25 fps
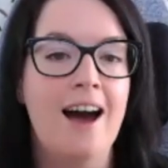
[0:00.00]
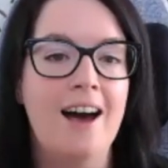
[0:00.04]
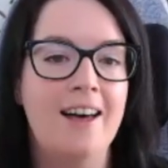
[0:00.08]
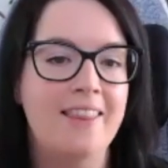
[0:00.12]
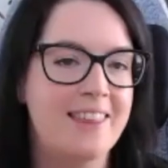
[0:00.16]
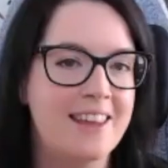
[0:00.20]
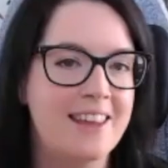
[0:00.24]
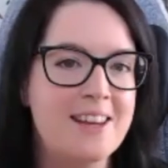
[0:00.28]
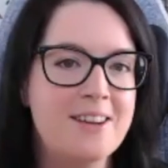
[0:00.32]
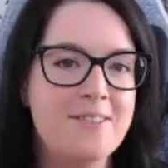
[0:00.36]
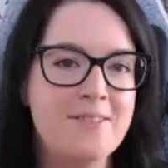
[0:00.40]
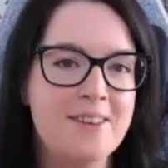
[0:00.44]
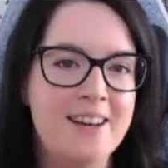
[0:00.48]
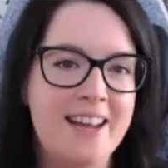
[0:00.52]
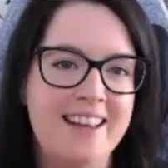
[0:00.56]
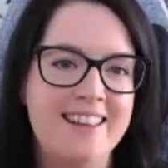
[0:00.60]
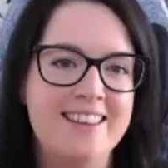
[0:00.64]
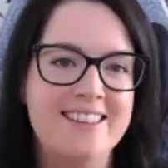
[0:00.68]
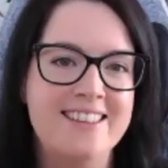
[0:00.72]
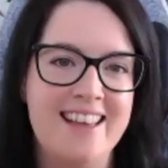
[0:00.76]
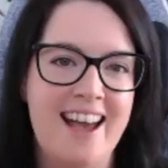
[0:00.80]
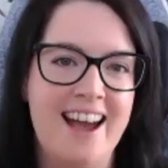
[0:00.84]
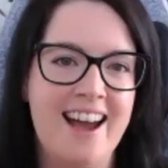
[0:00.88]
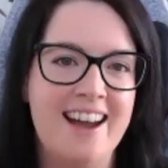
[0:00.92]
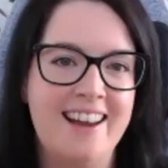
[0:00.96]
Thank you again,
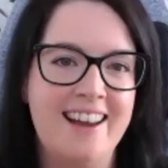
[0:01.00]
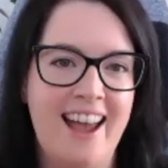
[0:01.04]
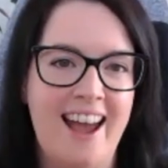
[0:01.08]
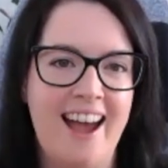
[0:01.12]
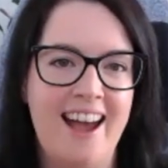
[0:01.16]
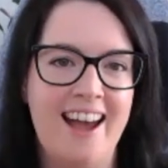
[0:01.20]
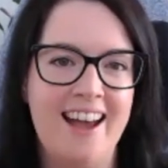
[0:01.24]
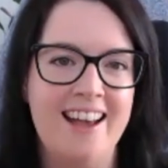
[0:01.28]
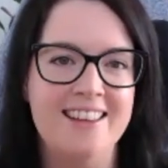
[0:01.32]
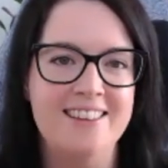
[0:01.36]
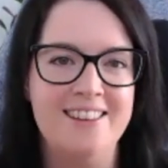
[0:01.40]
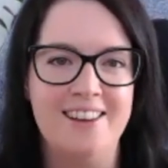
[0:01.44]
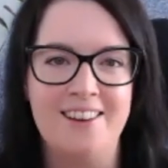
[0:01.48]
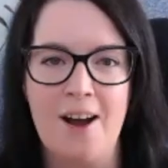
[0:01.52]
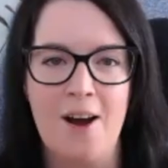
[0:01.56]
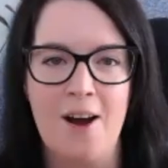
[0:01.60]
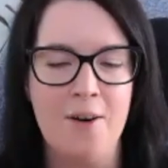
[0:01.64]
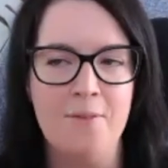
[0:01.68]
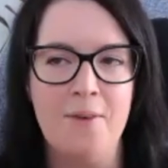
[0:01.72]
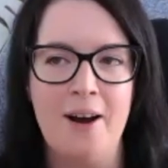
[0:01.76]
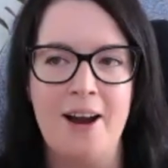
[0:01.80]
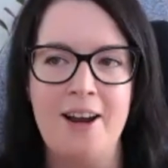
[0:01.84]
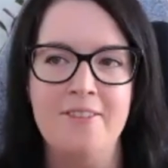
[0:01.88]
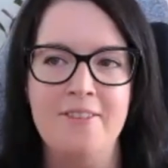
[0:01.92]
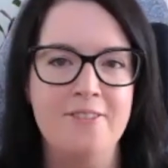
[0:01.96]
Zach, and I can't
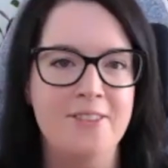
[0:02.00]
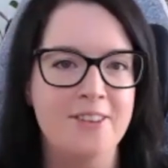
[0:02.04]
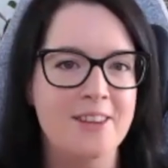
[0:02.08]
wait for